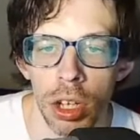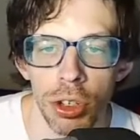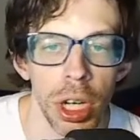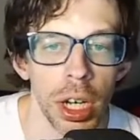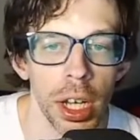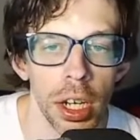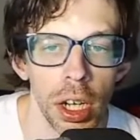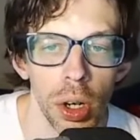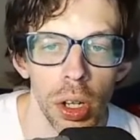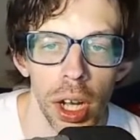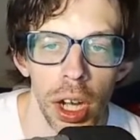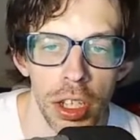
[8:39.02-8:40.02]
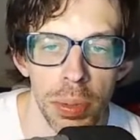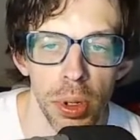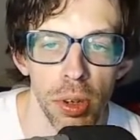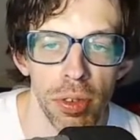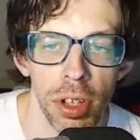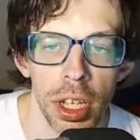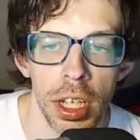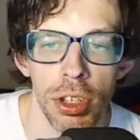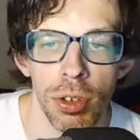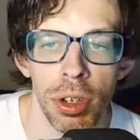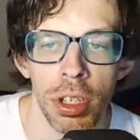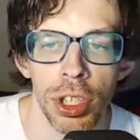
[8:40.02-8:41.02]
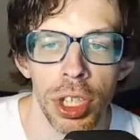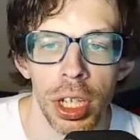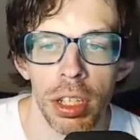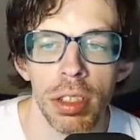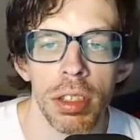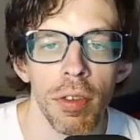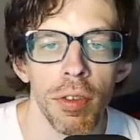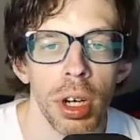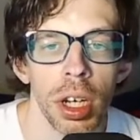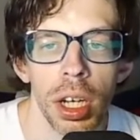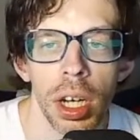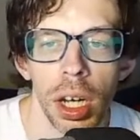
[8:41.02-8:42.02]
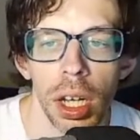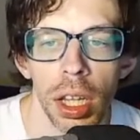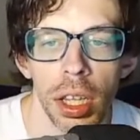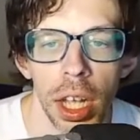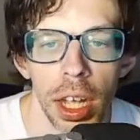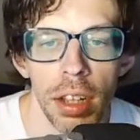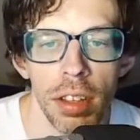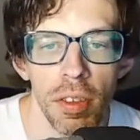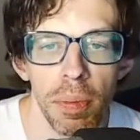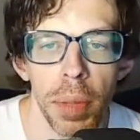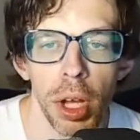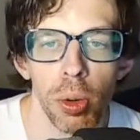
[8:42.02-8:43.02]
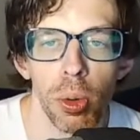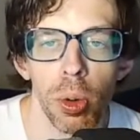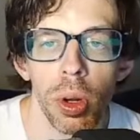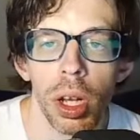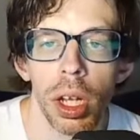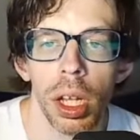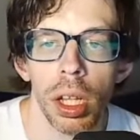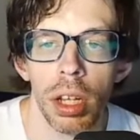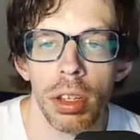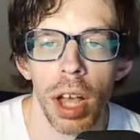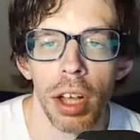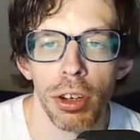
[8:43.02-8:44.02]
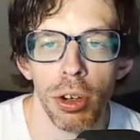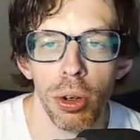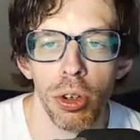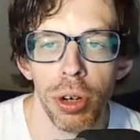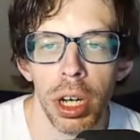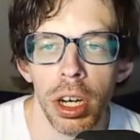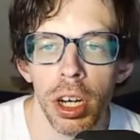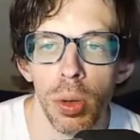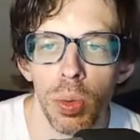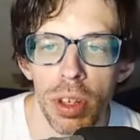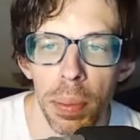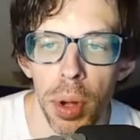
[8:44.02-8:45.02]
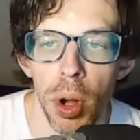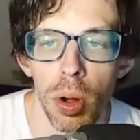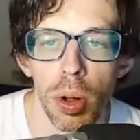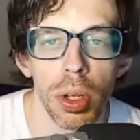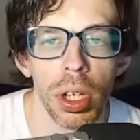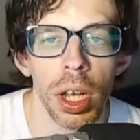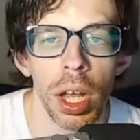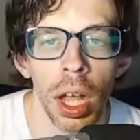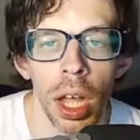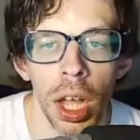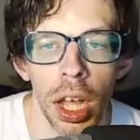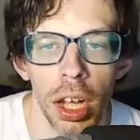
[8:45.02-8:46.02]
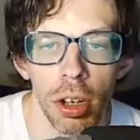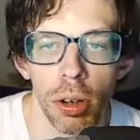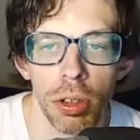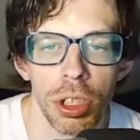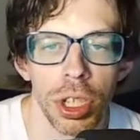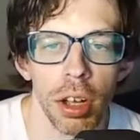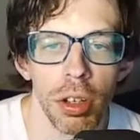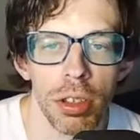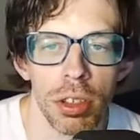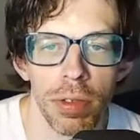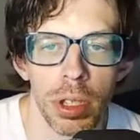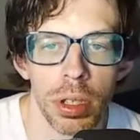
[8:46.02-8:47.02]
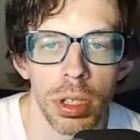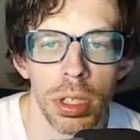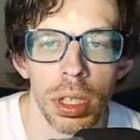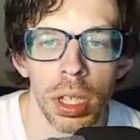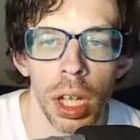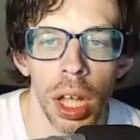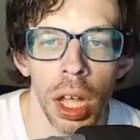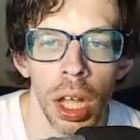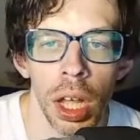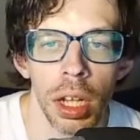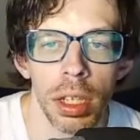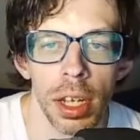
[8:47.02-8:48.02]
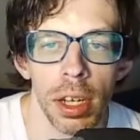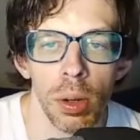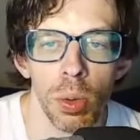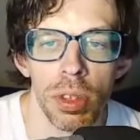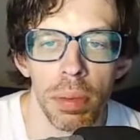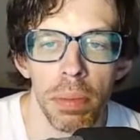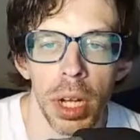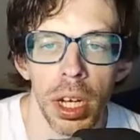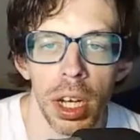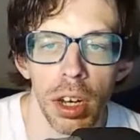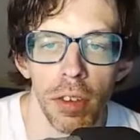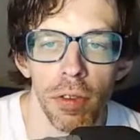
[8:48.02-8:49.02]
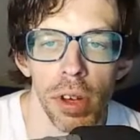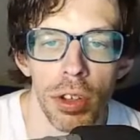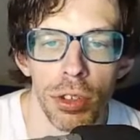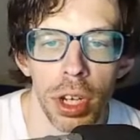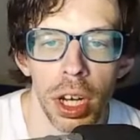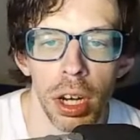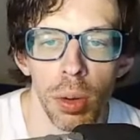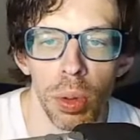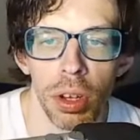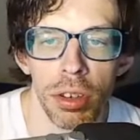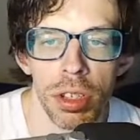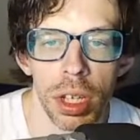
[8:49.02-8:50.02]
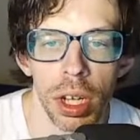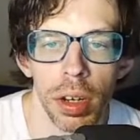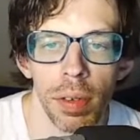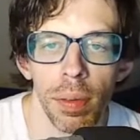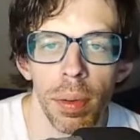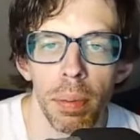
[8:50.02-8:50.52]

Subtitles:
Trina had to go to the hospital for the injuries she had suffered at the hands of McElroy. The doctor who treated her was appalled and called child services. Tina was admitted into foster care with her son.